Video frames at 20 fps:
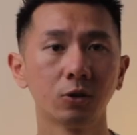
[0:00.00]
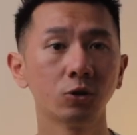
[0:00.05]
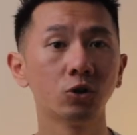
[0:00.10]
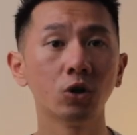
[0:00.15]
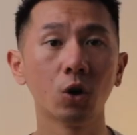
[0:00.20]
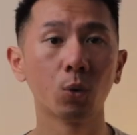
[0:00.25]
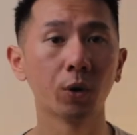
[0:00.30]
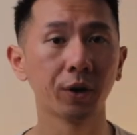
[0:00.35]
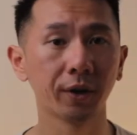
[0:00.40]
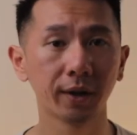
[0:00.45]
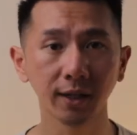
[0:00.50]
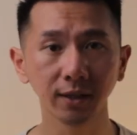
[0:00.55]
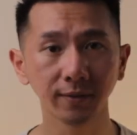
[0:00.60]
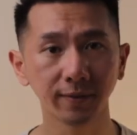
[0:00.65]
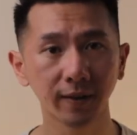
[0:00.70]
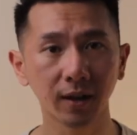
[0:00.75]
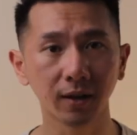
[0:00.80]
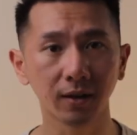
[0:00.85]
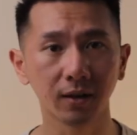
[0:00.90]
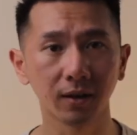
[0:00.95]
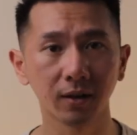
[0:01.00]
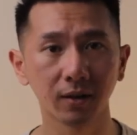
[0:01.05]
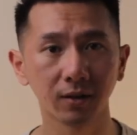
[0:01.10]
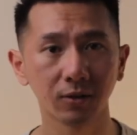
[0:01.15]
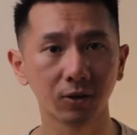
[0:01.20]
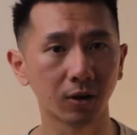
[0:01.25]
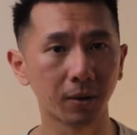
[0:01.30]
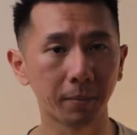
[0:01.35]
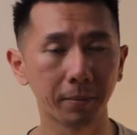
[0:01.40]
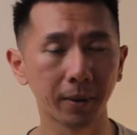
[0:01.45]
So what do you guys think?
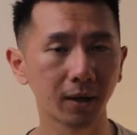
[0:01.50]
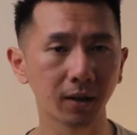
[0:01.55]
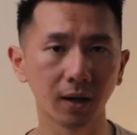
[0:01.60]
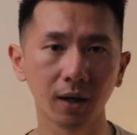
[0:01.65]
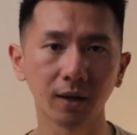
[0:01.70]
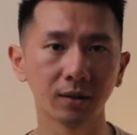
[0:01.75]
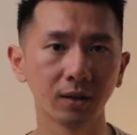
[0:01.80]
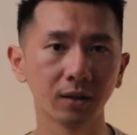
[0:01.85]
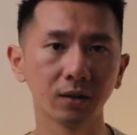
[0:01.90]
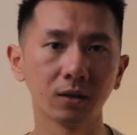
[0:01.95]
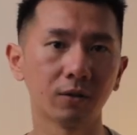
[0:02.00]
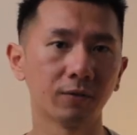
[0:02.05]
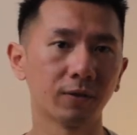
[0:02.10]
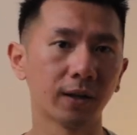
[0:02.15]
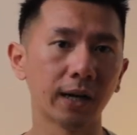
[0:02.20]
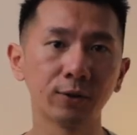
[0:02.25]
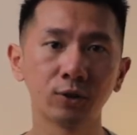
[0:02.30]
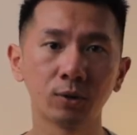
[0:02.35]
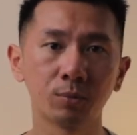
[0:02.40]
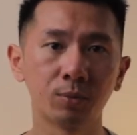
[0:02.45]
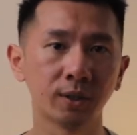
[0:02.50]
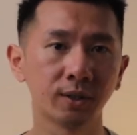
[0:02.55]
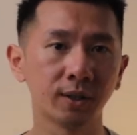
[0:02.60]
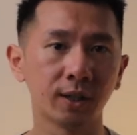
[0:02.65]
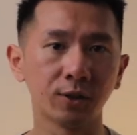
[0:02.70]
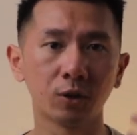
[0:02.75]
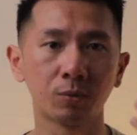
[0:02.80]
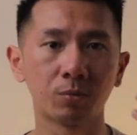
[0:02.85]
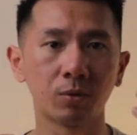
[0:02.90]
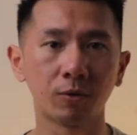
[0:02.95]
Got a better idea of how to
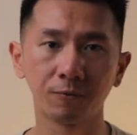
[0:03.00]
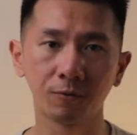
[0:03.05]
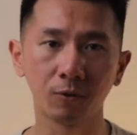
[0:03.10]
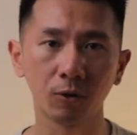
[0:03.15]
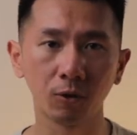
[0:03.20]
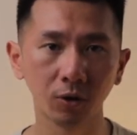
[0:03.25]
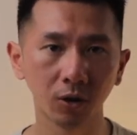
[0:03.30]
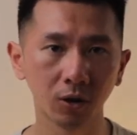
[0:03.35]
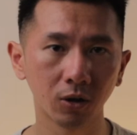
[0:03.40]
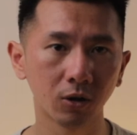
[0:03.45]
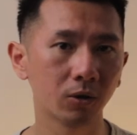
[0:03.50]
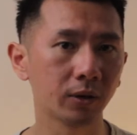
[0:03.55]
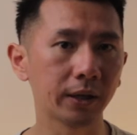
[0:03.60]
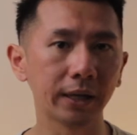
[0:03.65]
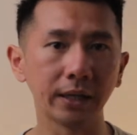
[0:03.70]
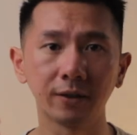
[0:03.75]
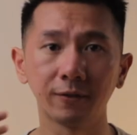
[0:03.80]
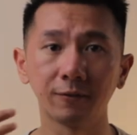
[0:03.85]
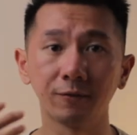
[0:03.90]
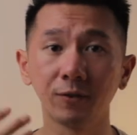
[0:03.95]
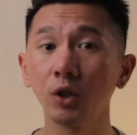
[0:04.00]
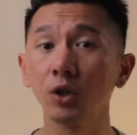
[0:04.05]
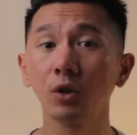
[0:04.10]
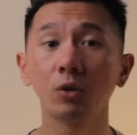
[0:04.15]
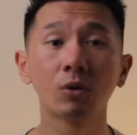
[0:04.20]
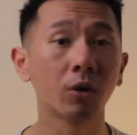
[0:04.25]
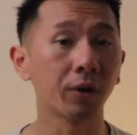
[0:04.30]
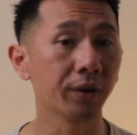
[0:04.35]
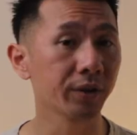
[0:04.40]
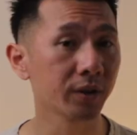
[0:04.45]
present your portfolio in a video
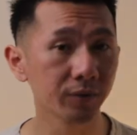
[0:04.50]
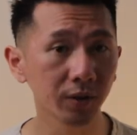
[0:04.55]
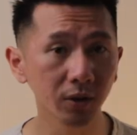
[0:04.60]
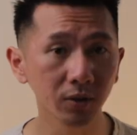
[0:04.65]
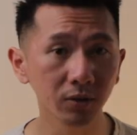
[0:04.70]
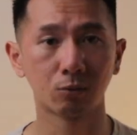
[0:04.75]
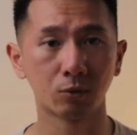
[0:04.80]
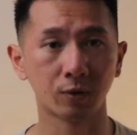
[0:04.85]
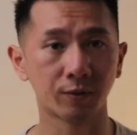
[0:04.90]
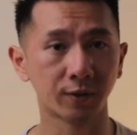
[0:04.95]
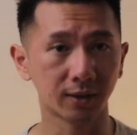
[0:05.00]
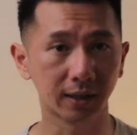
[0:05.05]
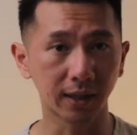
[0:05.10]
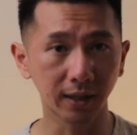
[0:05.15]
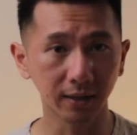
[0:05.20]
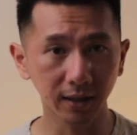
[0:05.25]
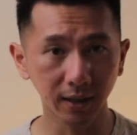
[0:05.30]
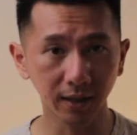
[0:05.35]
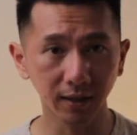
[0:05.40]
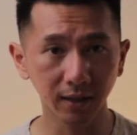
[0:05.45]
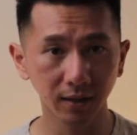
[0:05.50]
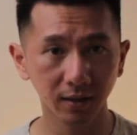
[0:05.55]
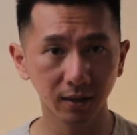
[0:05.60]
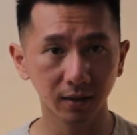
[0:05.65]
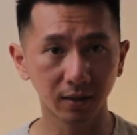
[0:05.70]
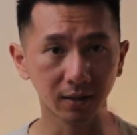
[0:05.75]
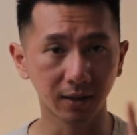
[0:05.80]
call interview with a slide deck,